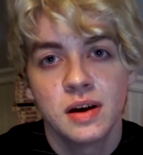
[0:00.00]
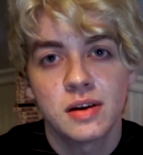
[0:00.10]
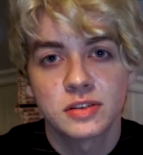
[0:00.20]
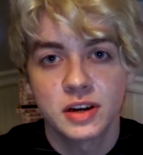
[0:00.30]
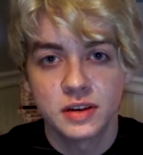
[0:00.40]

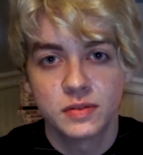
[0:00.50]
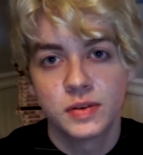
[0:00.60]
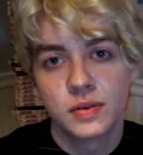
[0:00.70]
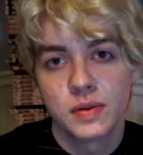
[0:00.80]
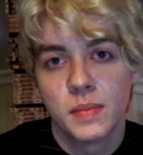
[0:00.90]
I'll try and
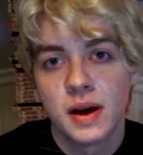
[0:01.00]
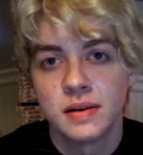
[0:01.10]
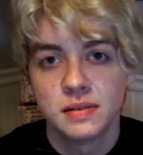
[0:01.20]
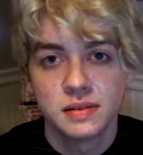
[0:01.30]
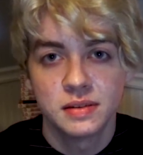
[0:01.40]
fill them
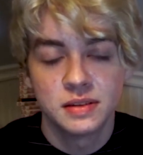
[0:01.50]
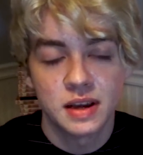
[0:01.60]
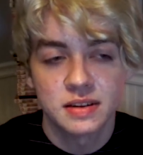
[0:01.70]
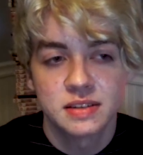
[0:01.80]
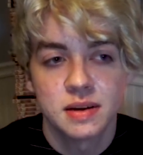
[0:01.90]
out in
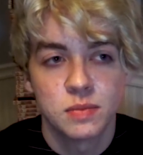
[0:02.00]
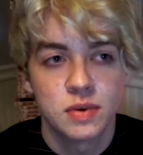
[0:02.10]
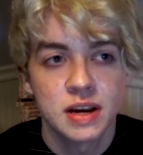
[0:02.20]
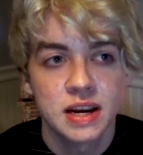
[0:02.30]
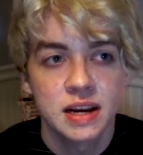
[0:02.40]
that same
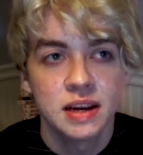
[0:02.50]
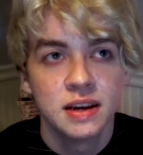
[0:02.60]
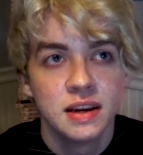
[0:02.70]
way.